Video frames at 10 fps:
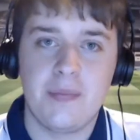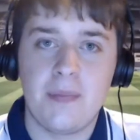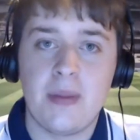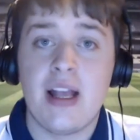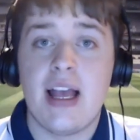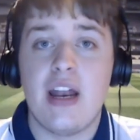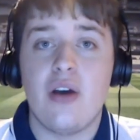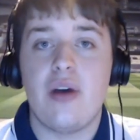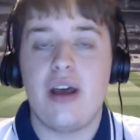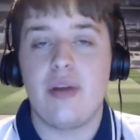Hello
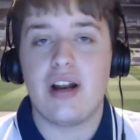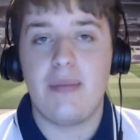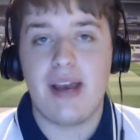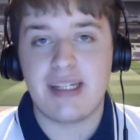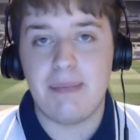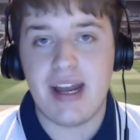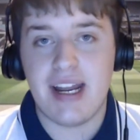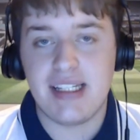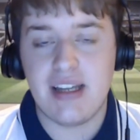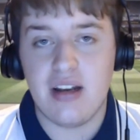and welcome back to Matt Hayes
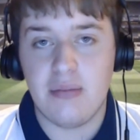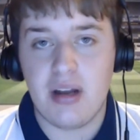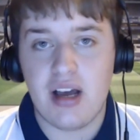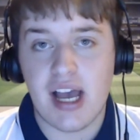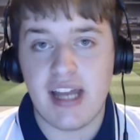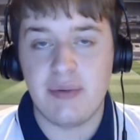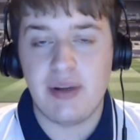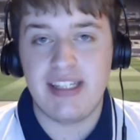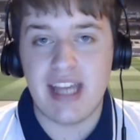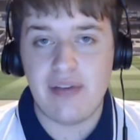Tottenham blog and to a
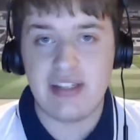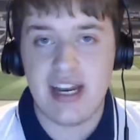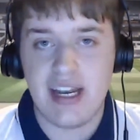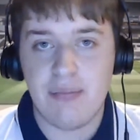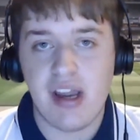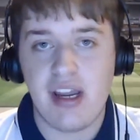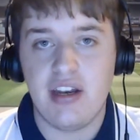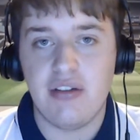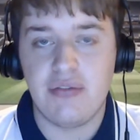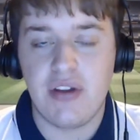devastating breaking
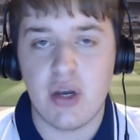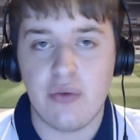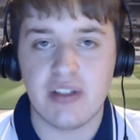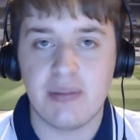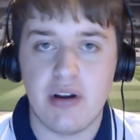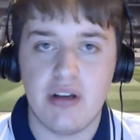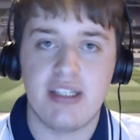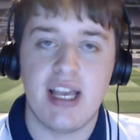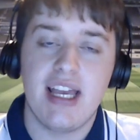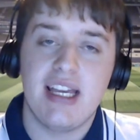news video for Spurs.
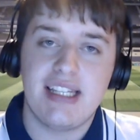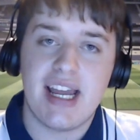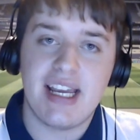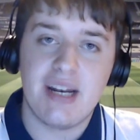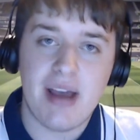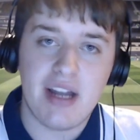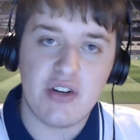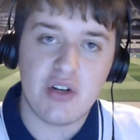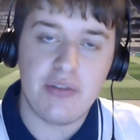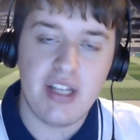Dan
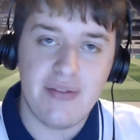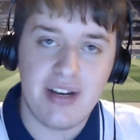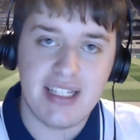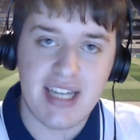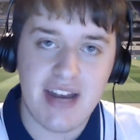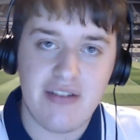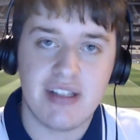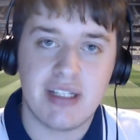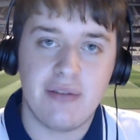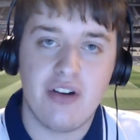Kilpatrick of the Evening Standard has
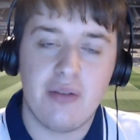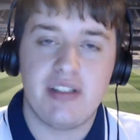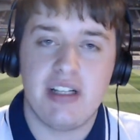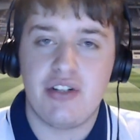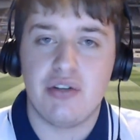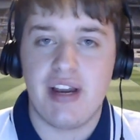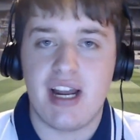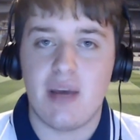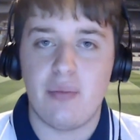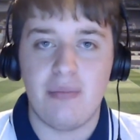confirmed Sergio
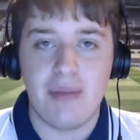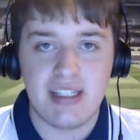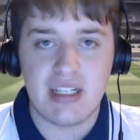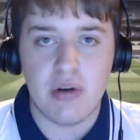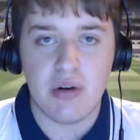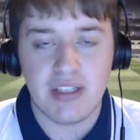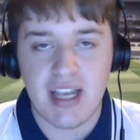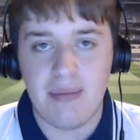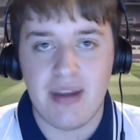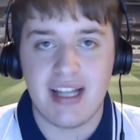Reguilon will miss tomorrow's
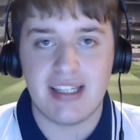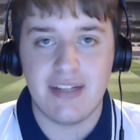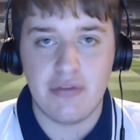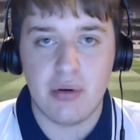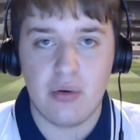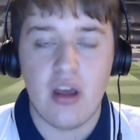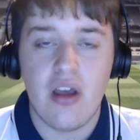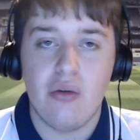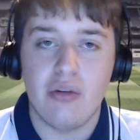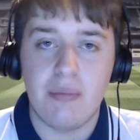game against Liverpool
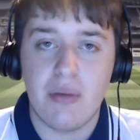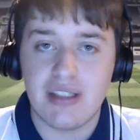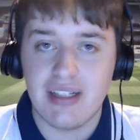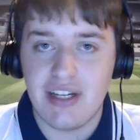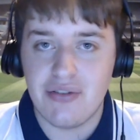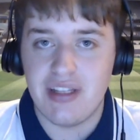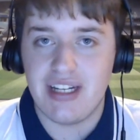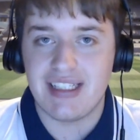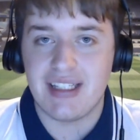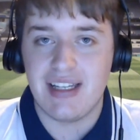with a muscle injury that
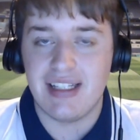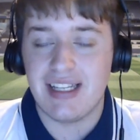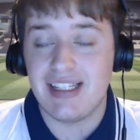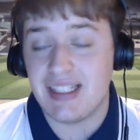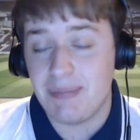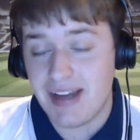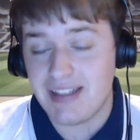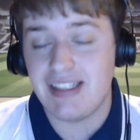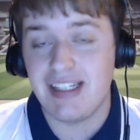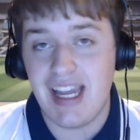is, is
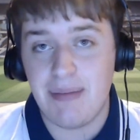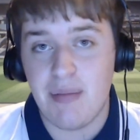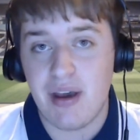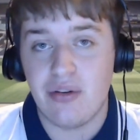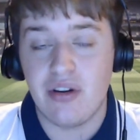expected to keep him out